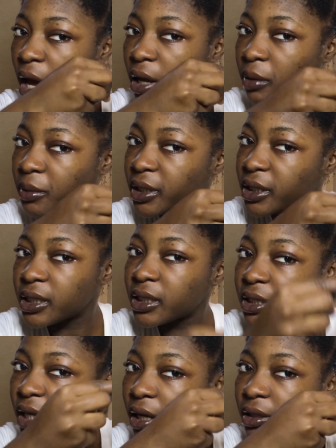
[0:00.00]
and I'm gonna
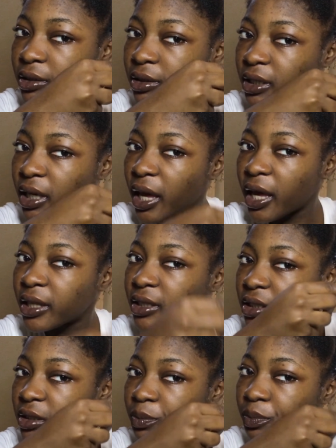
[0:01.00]
detangle the
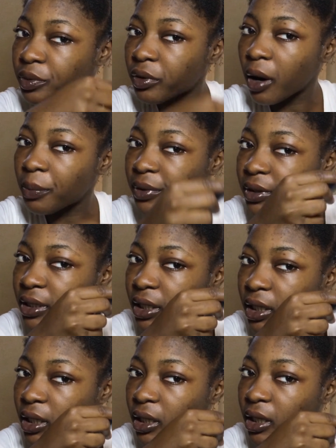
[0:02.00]
ends
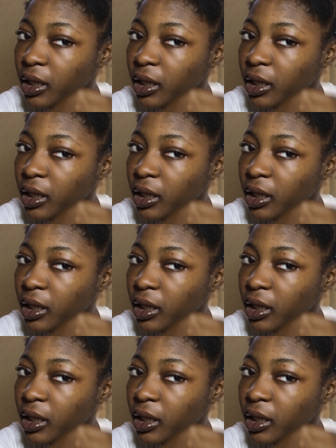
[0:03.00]
properly.